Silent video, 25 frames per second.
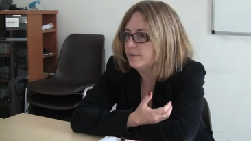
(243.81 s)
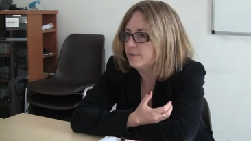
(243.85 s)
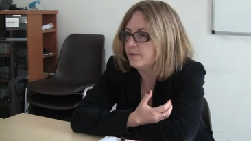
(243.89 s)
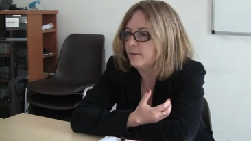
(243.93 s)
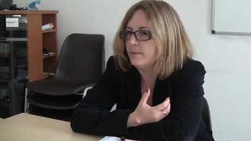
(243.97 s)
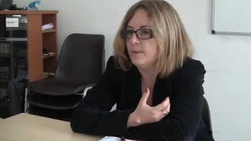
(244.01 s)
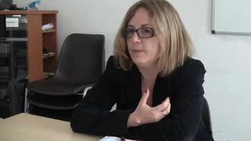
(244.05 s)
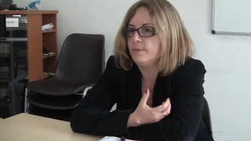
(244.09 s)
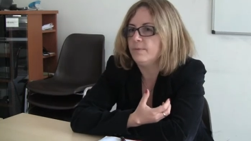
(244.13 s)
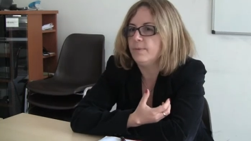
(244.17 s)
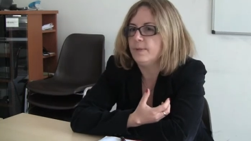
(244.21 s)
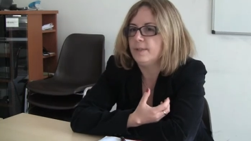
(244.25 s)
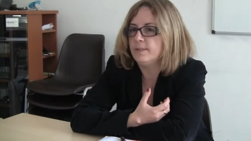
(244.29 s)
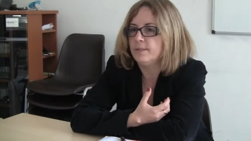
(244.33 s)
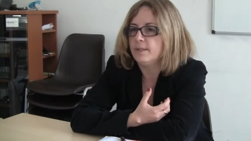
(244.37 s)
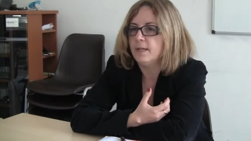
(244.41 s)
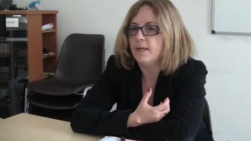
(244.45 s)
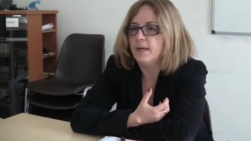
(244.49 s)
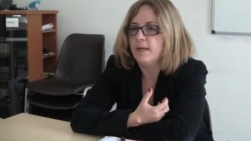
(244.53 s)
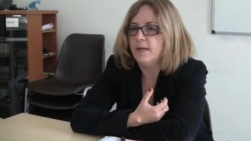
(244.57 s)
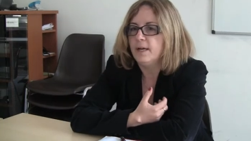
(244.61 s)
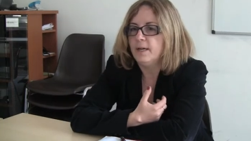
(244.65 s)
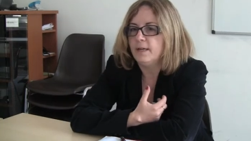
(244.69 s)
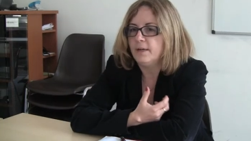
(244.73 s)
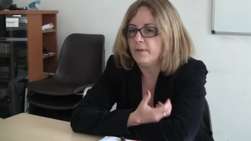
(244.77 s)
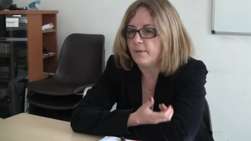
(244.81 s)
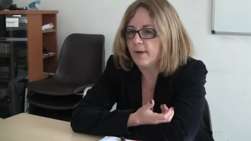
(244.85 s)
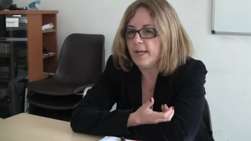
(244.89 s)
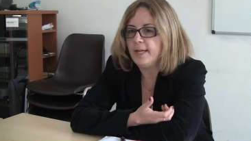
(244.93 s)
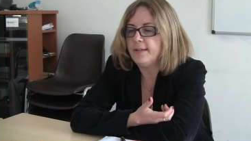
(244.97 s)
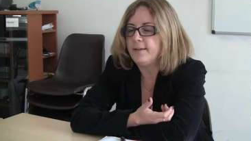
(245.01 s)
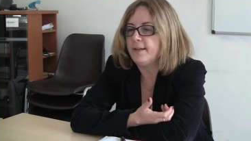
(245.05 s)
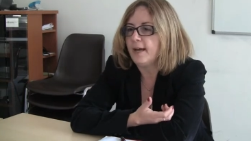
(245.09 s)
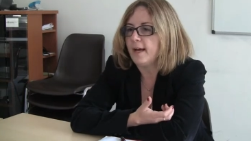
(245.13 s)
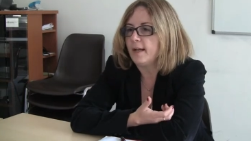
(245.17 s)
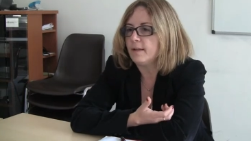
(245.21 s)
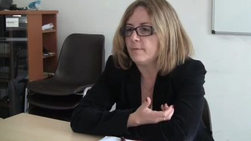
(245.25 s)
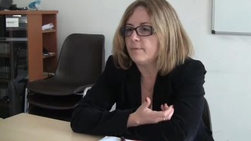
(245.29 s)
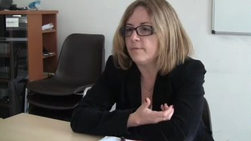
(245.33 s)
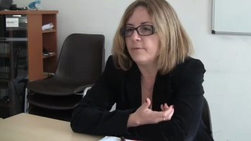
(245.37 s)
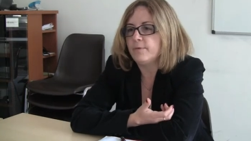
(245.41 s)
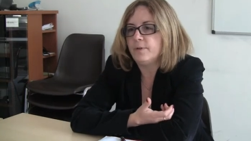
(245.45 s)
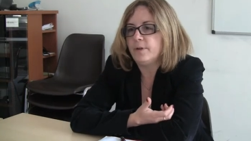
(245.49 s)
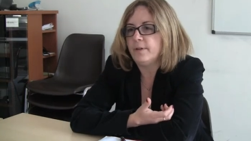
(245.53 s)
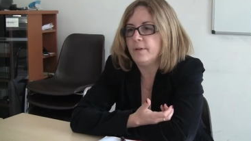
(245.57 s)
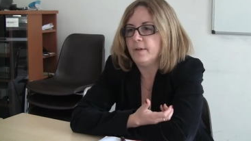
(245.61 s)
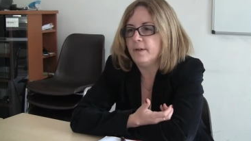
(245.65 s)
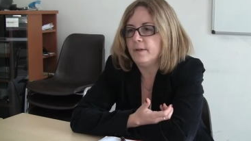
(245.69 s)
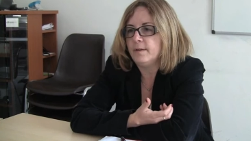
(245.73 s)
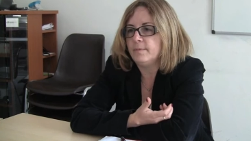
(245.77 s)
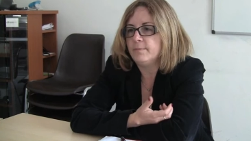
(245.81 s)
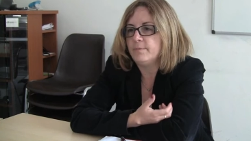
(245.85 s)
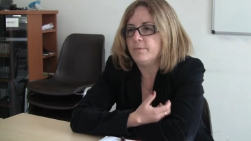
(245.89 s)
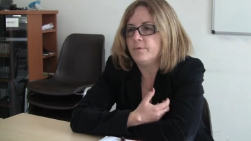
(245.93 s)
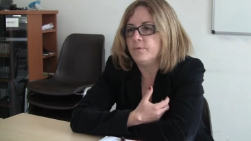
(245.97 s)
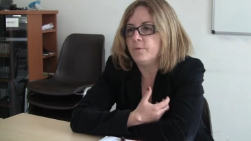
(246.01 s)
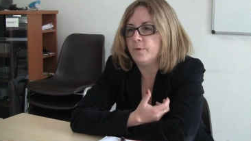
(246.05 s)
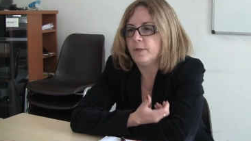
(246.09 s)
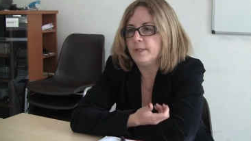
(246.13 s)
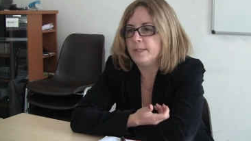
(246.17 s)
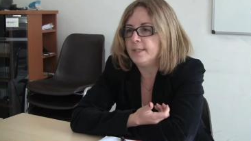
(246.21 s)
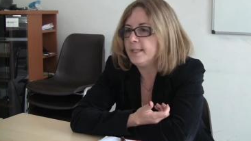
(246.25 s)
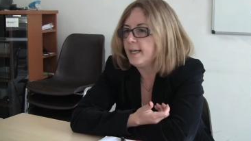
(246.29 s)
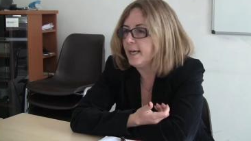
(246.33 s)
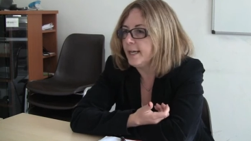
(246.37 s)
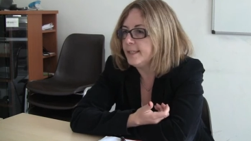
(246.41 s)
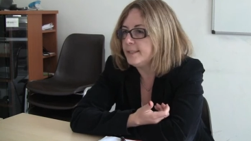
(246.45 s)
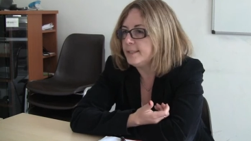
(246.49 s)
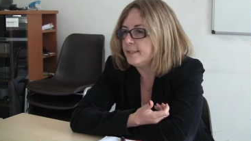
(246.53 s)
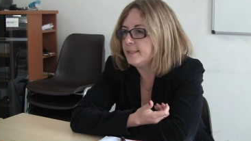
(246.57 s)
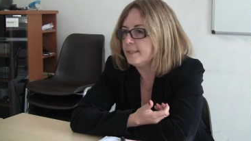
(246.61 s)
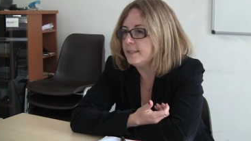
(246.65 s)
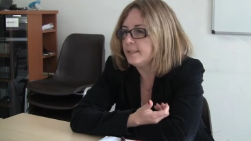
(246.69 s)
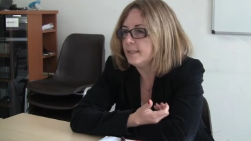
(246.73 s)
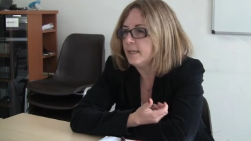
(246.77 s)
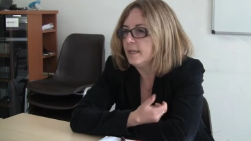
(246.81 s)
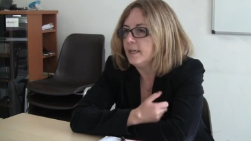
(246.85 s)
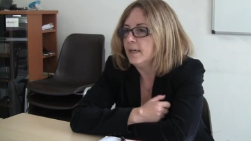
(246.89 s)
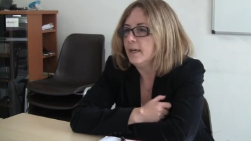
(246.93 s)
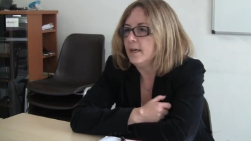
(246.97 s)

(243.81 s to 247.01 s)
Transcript: So it was great help for them for tests.